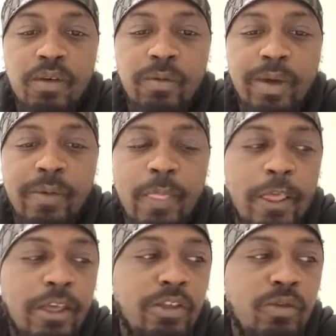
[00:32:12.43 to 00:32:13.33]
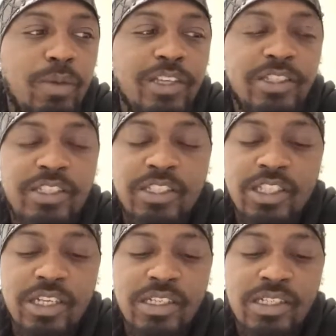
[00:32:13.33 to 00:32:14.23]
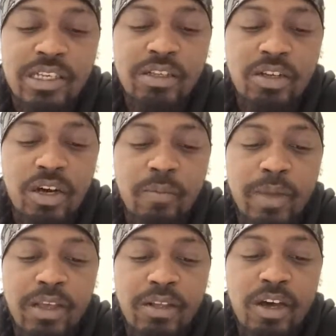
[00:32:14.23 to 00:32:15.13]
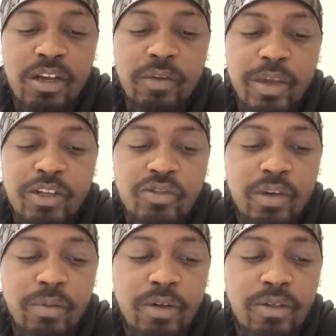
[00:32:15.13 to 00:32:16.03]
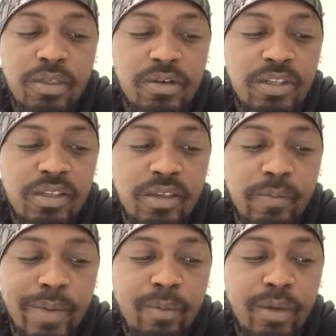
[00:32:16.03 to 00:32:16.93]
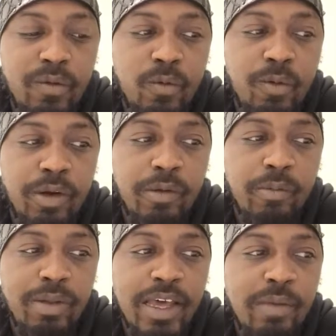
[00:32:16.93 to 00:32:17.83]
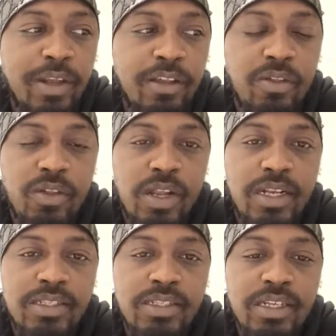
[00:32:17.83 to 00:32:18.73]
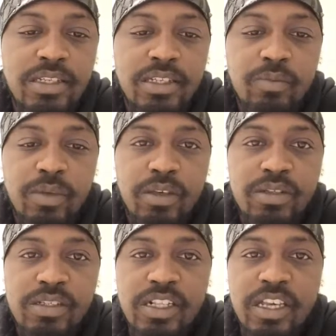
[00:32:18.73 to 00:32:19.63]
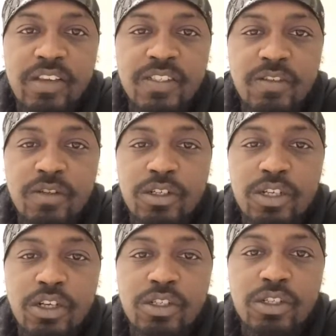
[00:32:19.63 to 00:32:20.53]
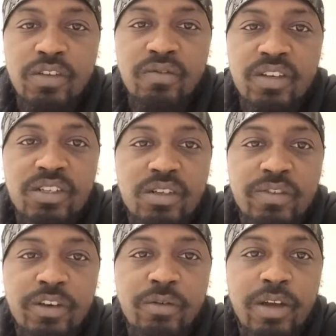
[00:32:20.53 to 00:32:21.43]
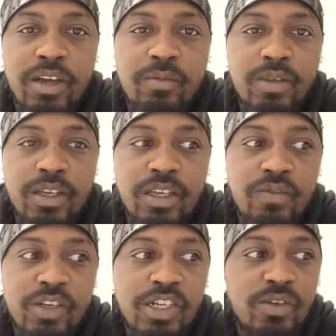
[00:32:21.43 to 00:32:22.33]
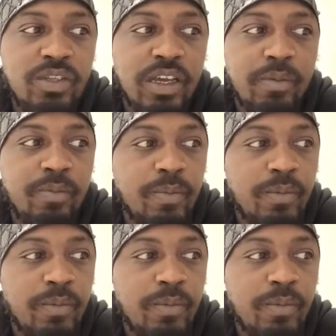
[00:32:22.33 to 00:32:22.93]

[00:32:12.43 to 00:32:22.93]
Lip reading: right? You might see Jay-Z make a documentary about the 13th Amendment, where black men in the United States can be slaves if they're charged and convicted of crime and given jail time.